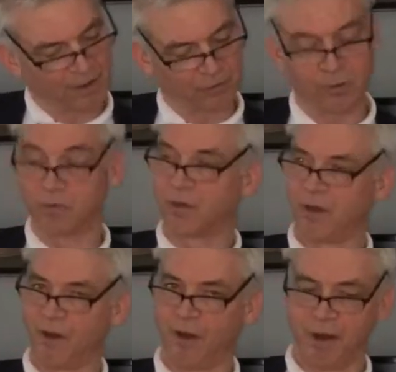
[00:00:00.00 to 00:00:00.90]
issues
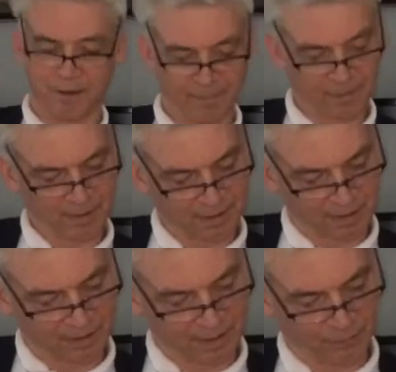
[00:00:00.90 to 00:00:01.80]
on
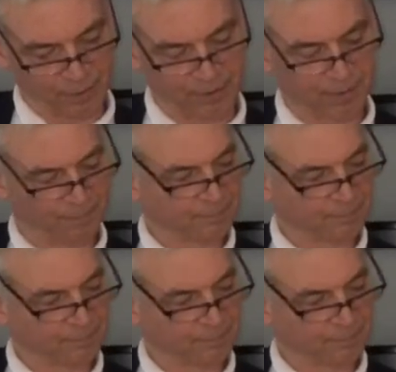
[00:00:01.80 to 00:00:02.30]
the different